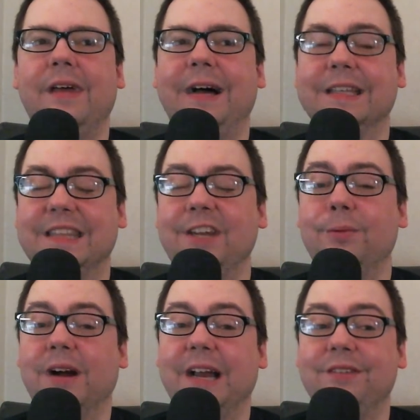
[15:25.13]
I think
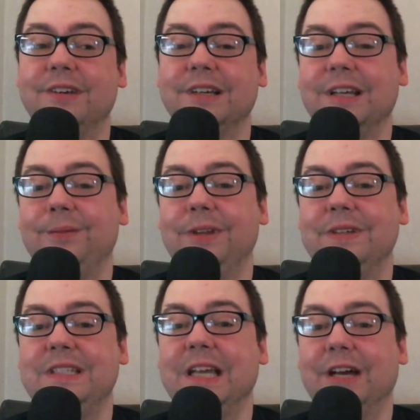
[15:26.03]
right after
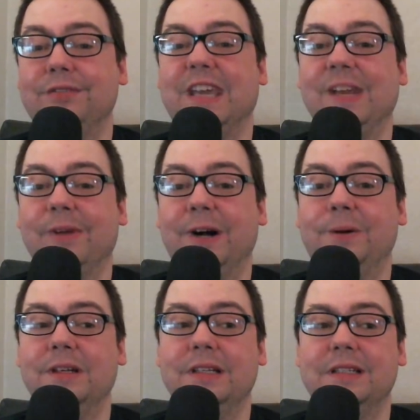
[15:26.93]
WTF came
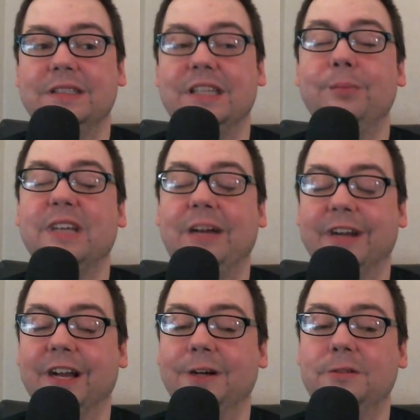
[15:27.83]
out, some time
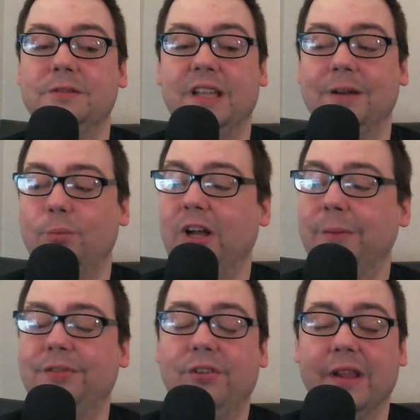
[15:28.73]
ago, like well
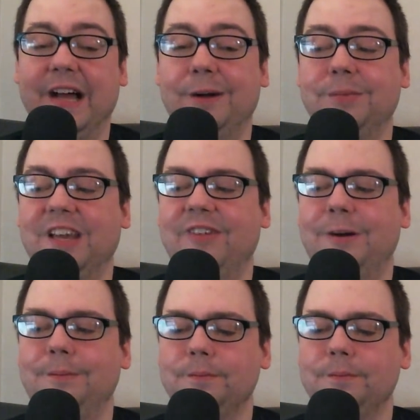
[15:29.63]
before the album came out,